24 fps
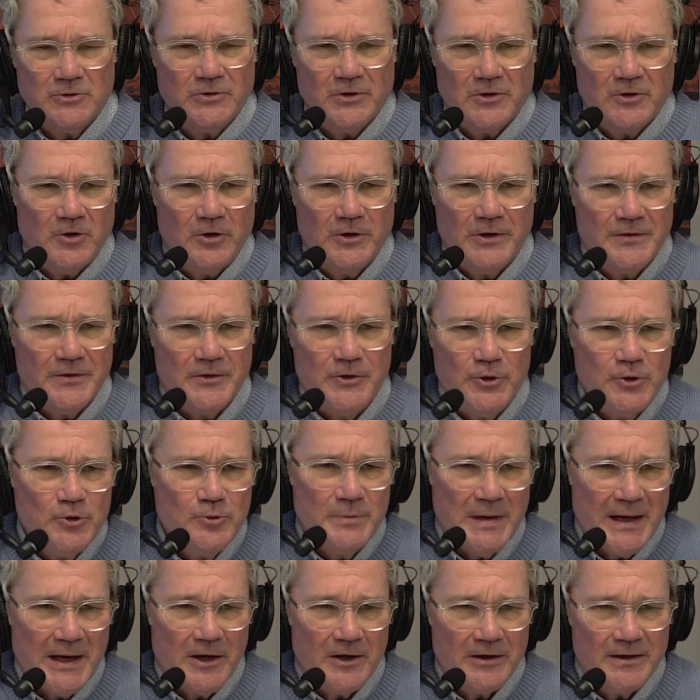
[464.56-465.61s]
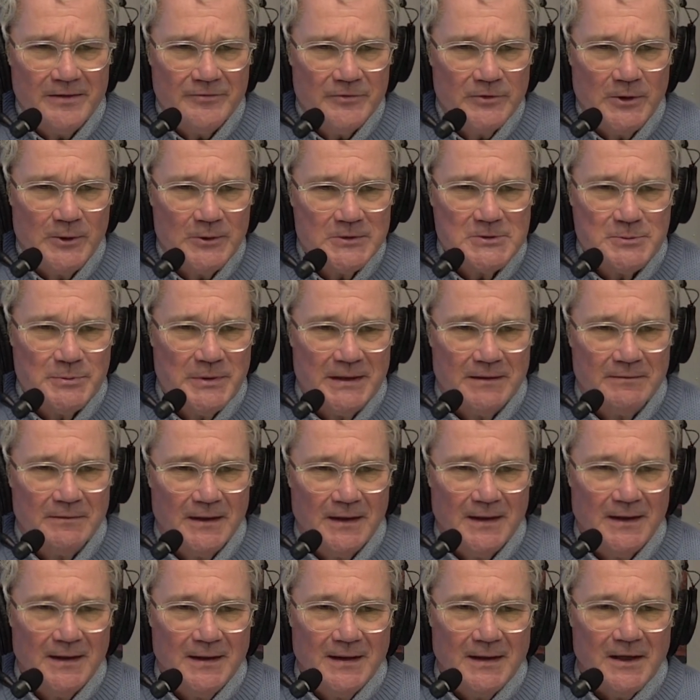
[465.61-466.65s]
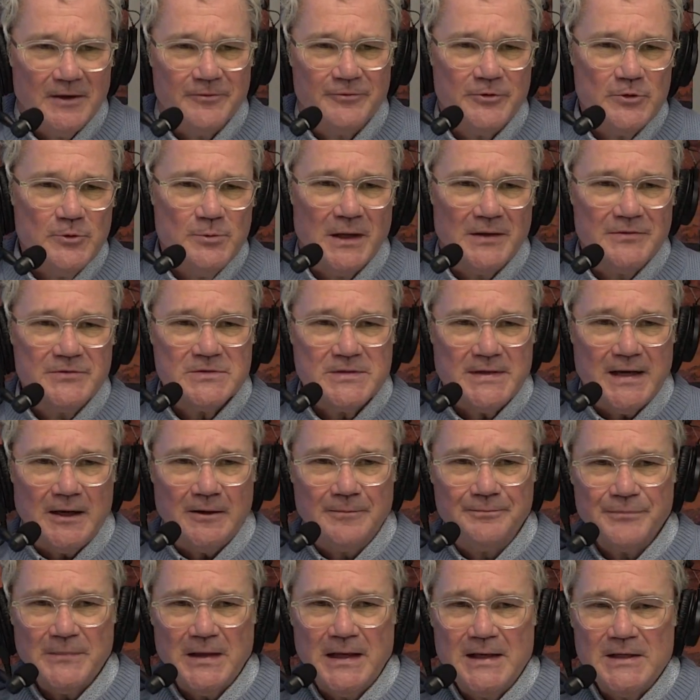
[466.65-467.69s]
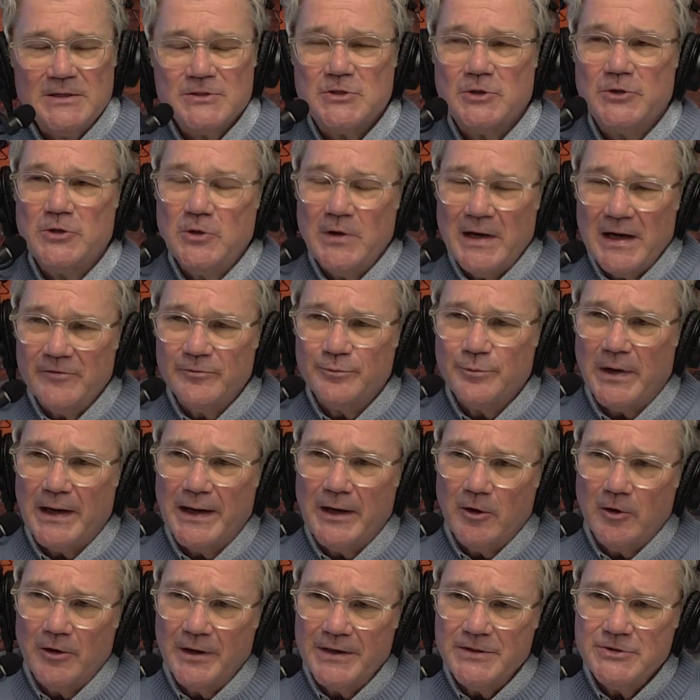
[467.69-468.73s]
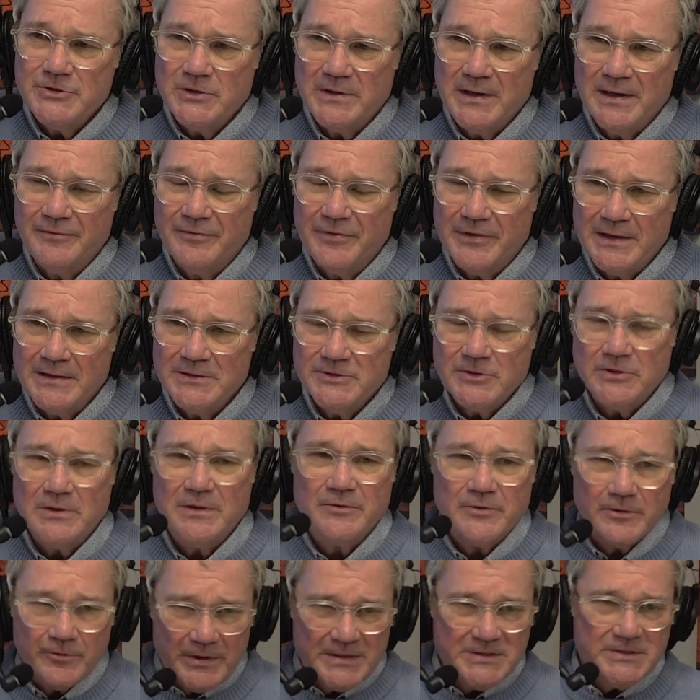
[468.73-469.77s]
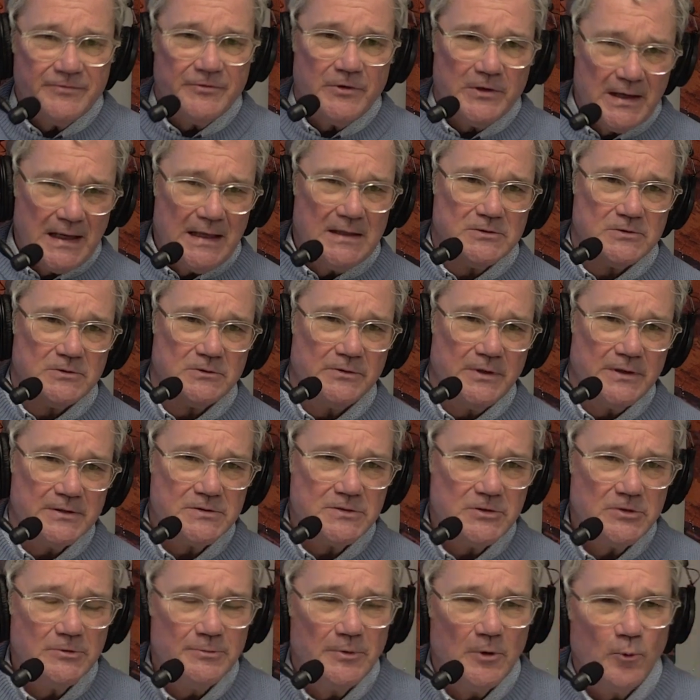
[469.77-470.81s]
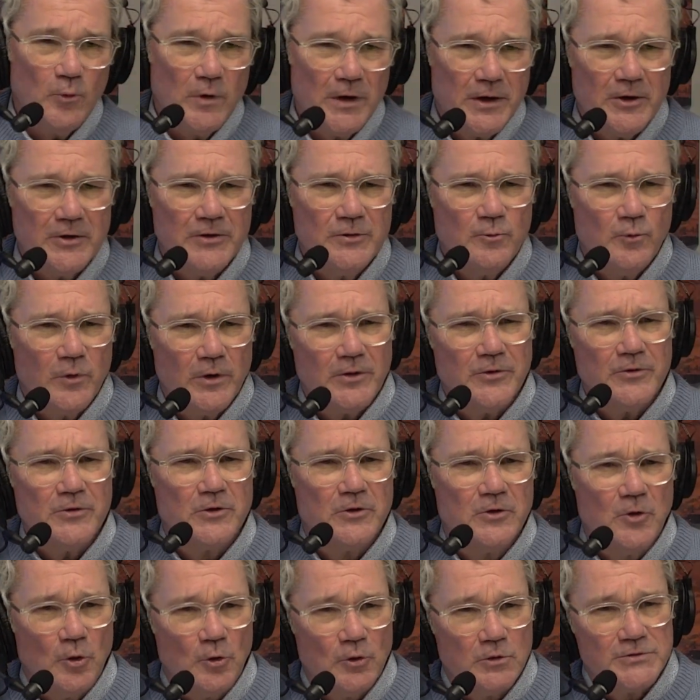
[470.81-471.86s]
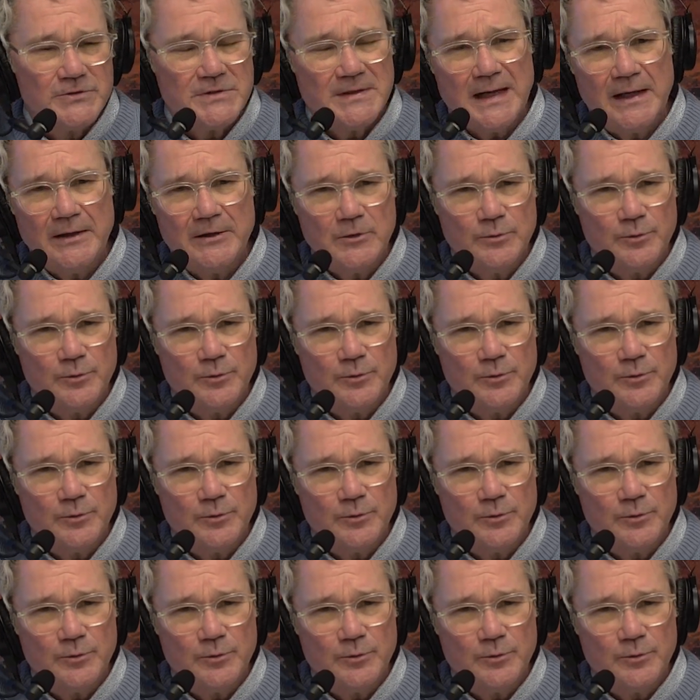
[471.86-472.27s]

going to call you the new mayor, even though it's been a few months now. So you have priorities, you have things, the rest of your council does too, but what are your goals and how do you